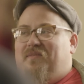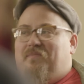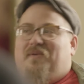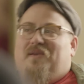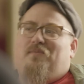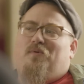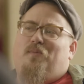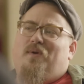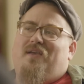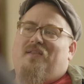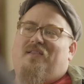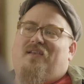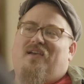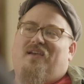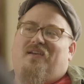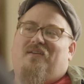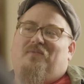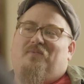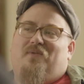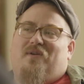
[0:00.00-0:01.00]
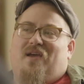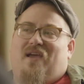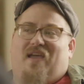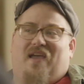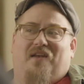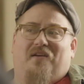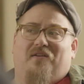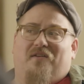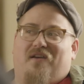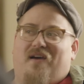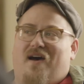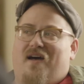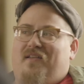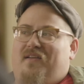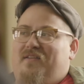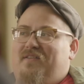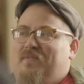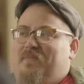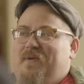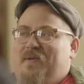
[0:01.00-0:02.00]
and people being like, when I entered
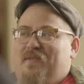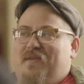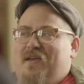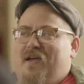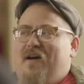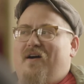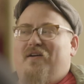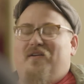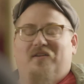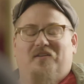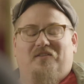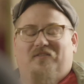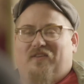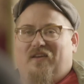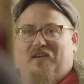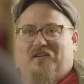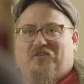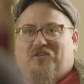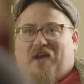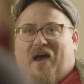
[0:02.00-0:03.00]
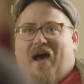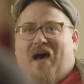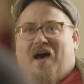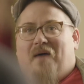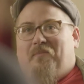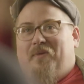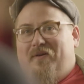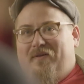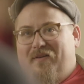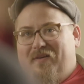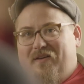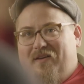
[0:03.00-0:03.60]
college, being like, oh, you can just get a job.